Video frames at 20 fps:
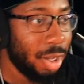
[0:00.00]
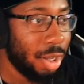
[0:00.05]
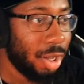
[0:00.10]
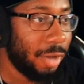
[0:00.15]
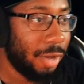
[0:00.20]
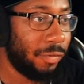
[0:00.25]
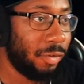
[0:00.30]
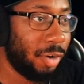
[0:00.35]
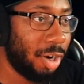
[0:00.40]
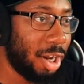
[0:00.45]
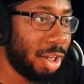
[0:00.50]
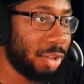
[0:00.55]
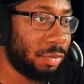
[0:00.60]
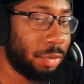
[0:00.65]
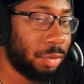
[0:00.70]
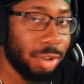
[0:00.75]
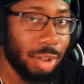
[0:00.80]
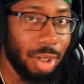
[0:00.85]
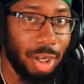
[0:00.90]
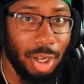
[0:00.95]
If you guys
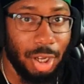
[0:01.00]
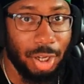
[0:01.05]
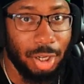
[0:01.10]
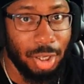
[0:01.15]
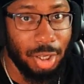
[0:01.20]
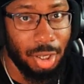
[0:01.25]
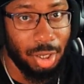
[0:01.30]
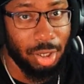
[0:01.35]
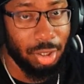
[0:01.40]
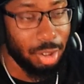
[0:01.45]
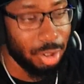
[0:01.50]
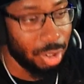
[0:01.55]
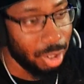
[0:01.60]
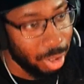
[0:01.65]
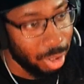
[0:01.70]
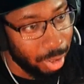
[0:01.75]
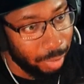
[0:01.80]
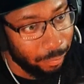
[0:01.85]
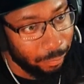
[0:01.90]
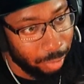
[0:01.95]
want the uncut,
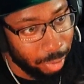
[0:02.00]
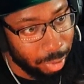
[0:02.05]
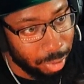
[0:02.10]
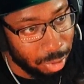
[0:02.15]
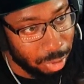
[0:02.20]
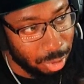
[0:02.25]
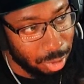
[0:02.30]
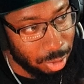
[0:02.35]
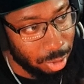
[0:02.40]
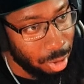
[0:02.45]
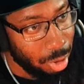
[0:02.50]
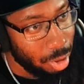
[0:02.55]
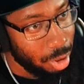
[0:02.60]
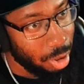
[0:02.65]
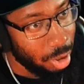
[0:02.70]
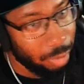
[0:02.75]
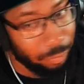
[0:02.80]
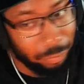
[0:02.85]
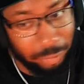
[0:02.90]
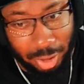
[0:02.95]
unedited version
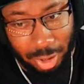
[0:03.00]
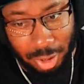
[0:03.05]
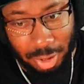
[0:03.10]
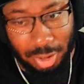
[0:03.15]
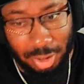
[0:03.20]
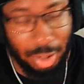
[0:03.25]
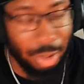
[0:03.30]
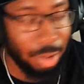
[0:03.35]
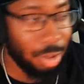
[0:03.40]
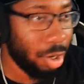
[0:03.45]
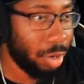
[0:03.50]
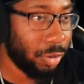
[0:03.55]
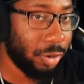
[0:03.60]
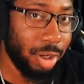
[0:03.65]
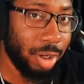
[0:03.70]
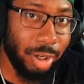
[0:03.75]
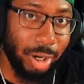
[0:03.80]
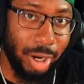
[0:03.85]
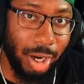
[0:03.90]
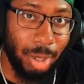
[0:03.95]
of this and all the
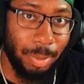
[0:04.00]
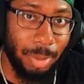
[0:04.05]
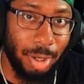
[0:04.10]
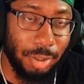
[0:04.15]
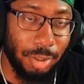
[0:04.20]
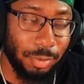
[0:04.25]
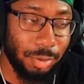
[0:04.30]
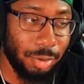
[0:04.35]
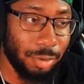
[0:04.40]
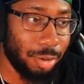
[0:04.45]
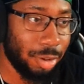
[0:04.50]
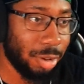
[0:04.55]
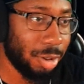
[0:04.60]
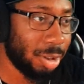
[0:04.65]
other animes we're doing on the